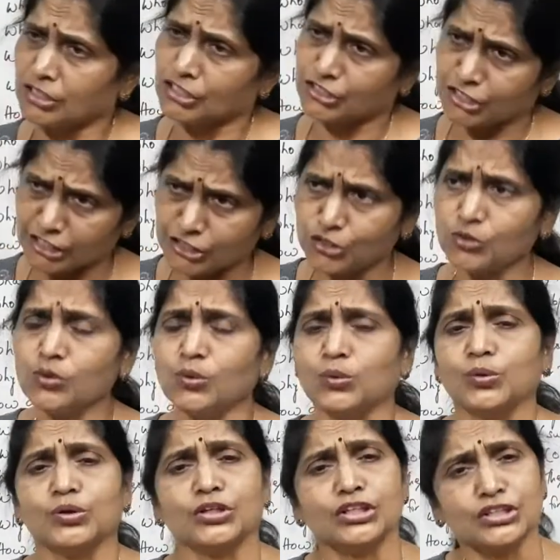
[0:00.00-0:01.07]
Did
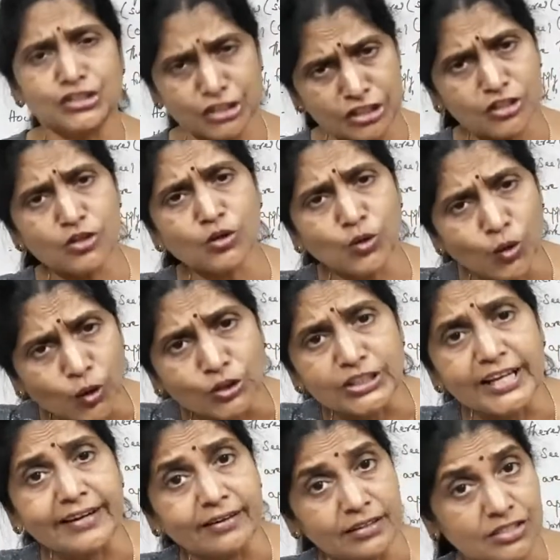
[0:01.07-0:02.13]
you go
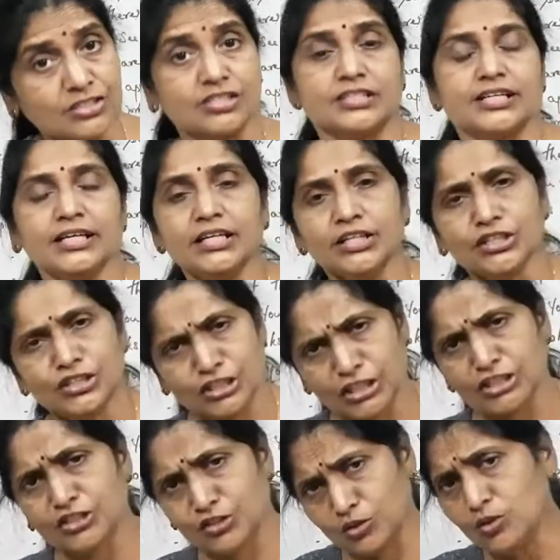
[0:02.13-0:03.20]
there yesterday?
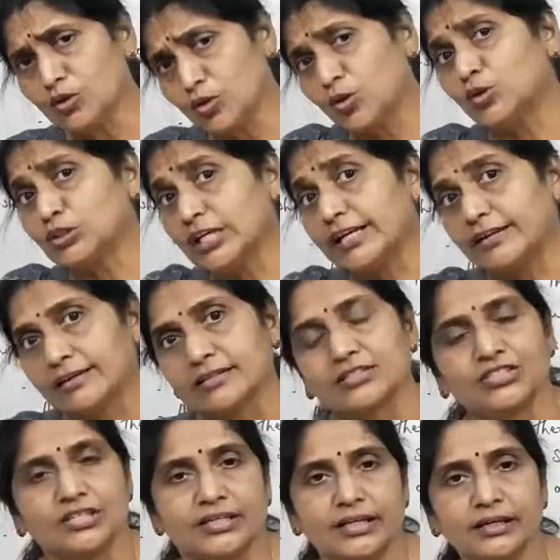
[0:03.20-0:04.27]
Did you go there
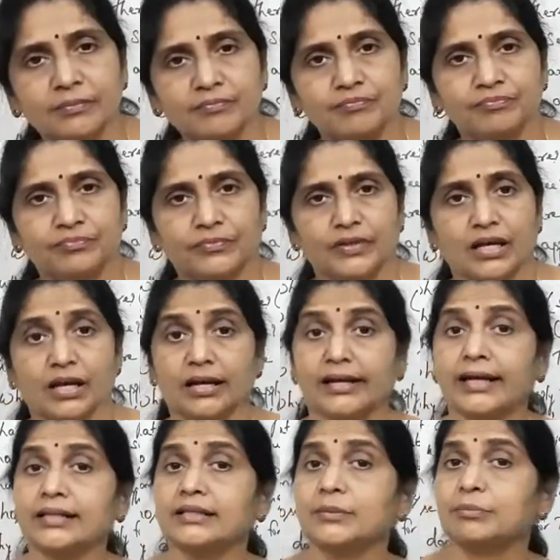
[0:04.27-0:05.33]
yesterday?
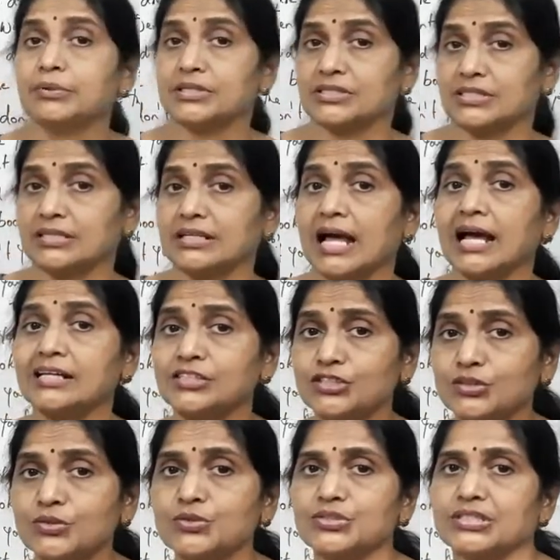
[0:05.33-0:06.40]
Again the person has
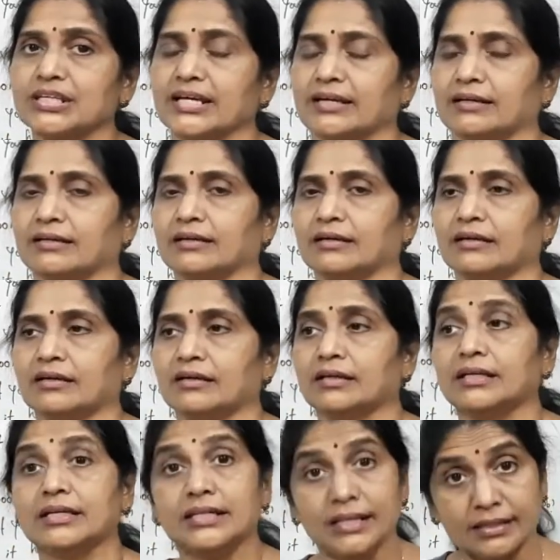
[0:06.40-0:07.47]
to say
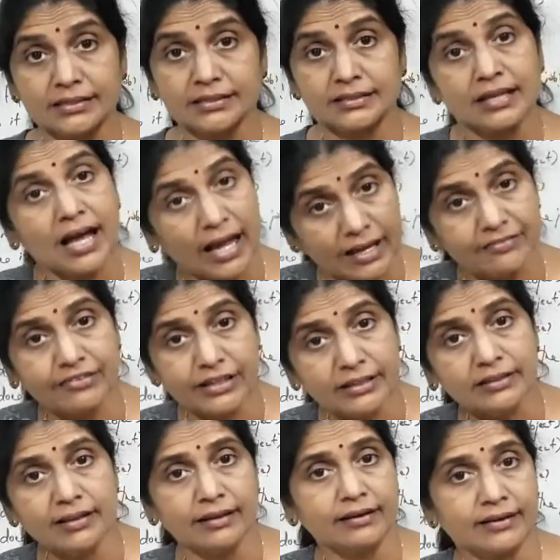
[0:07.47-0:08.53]
yes, I went
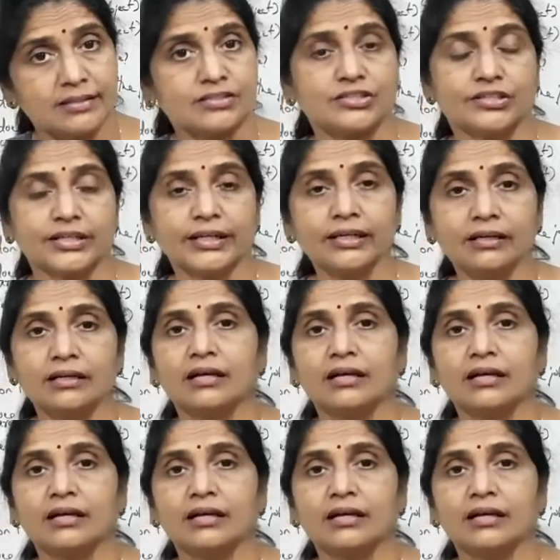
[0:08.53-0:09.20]
there yesterday,